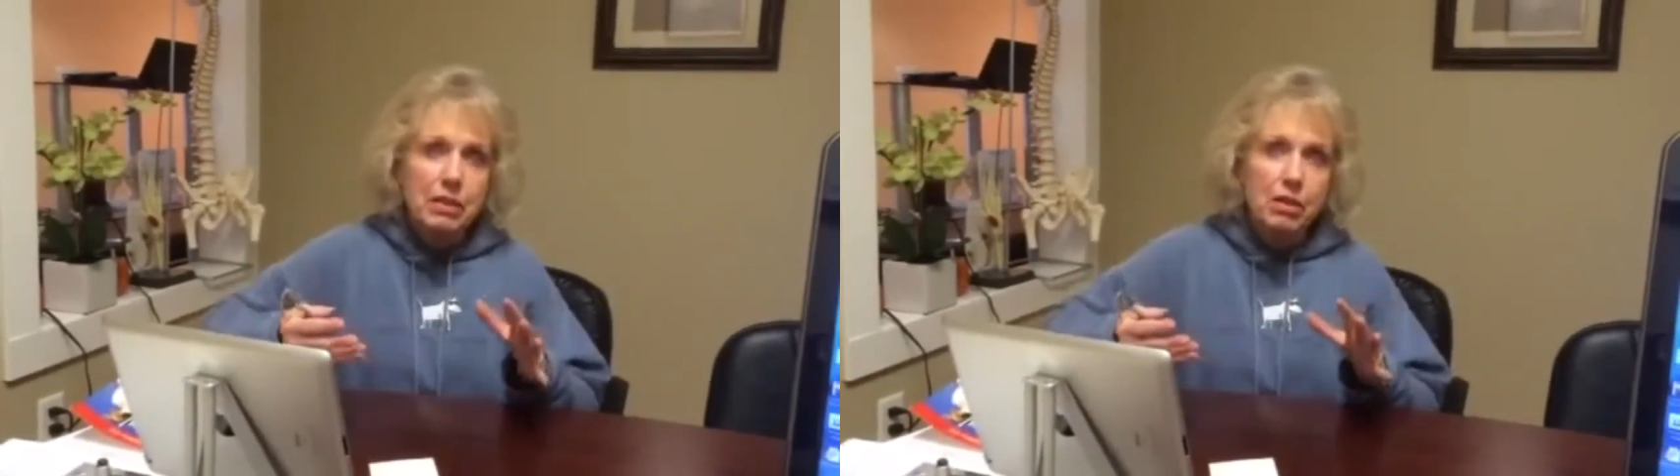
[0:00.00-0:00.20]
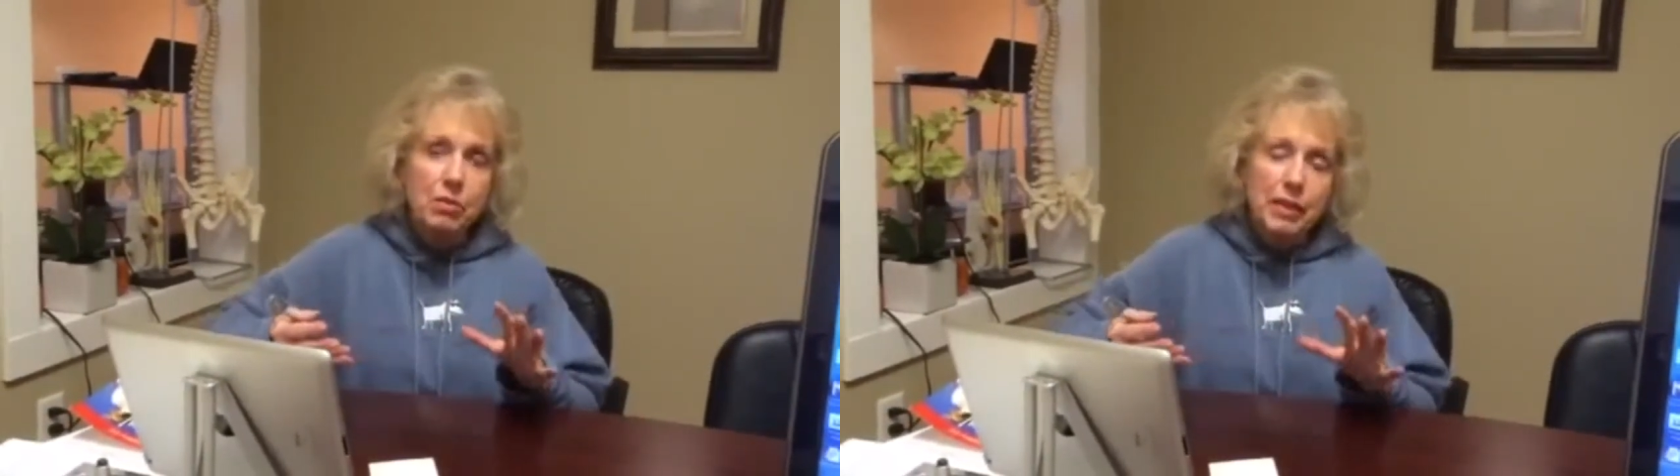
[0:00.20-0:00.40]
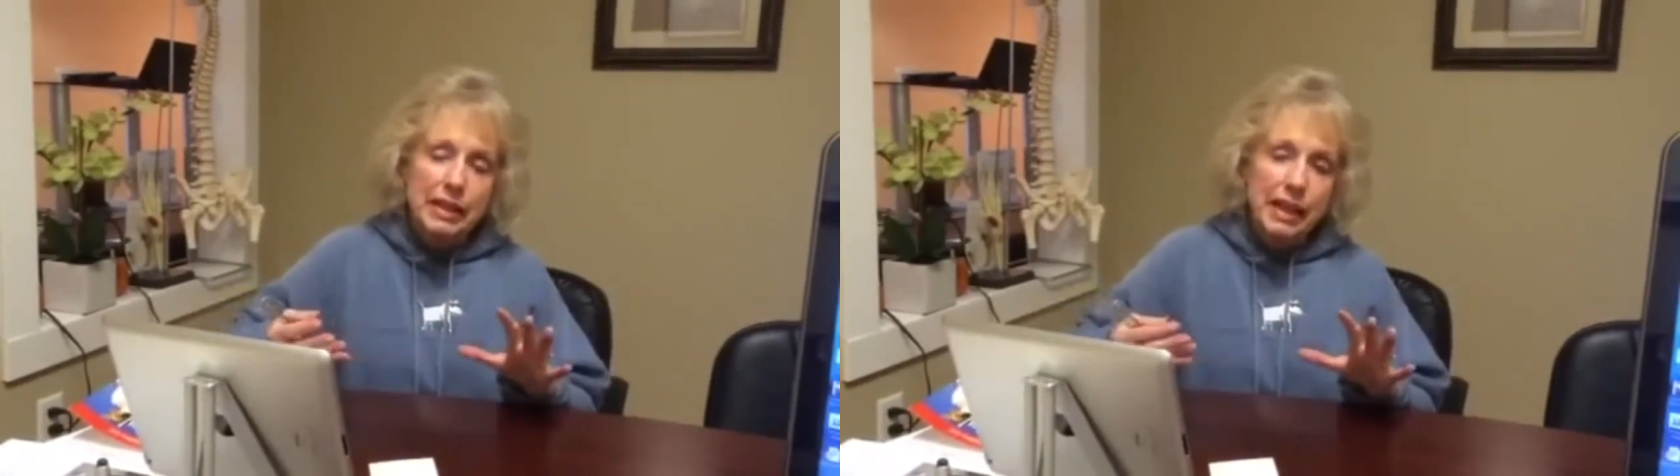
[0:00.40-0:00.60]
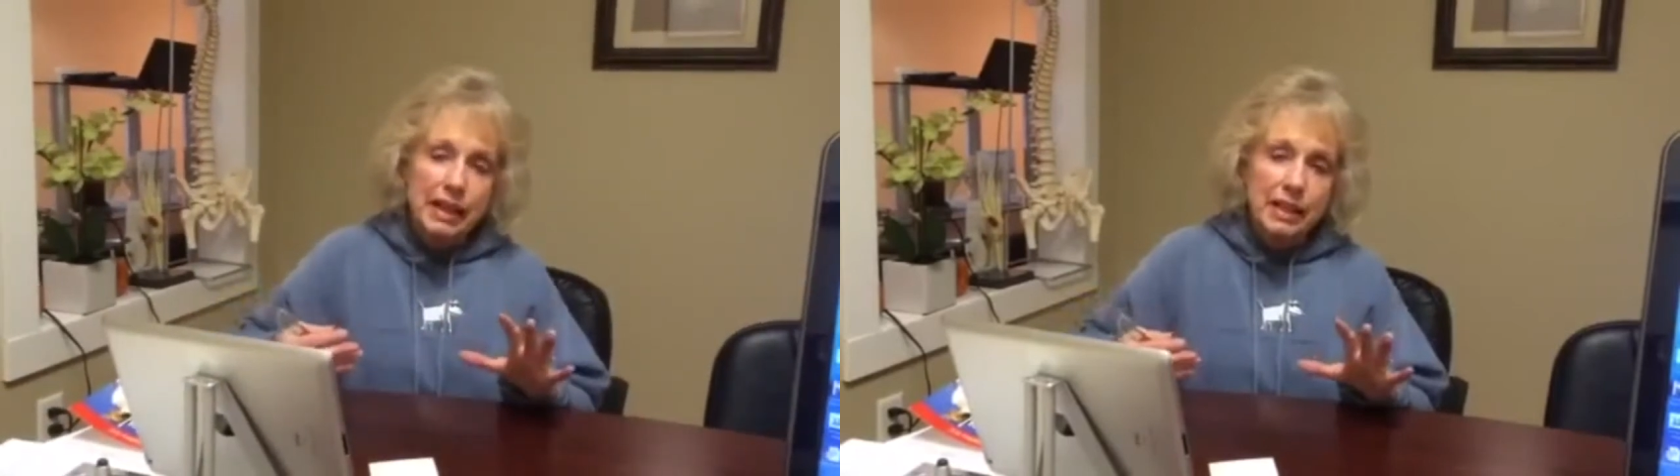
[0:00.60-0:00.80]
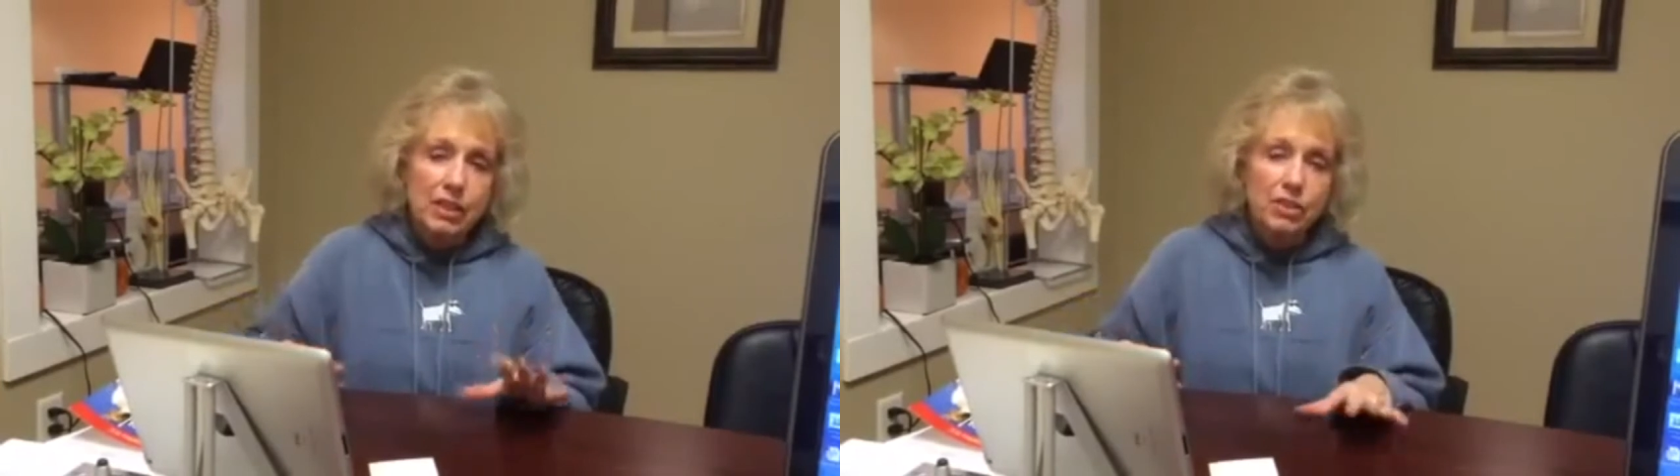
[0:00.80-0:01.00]
oh my
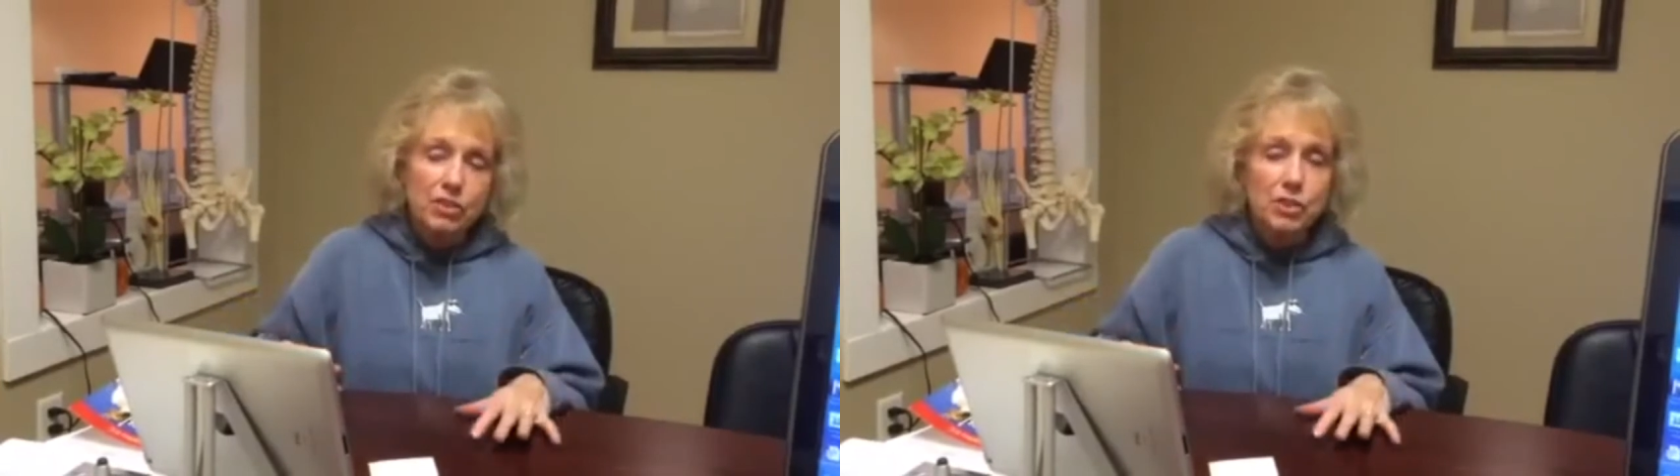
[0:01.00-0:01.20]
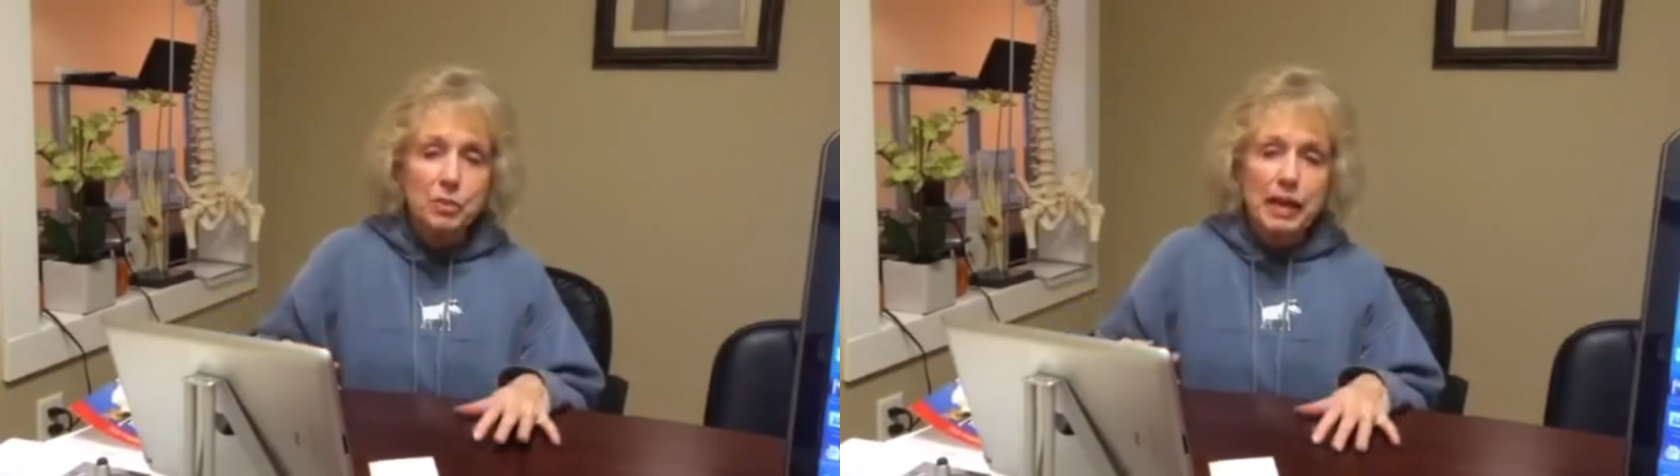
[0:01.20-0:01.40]
God, it hurt so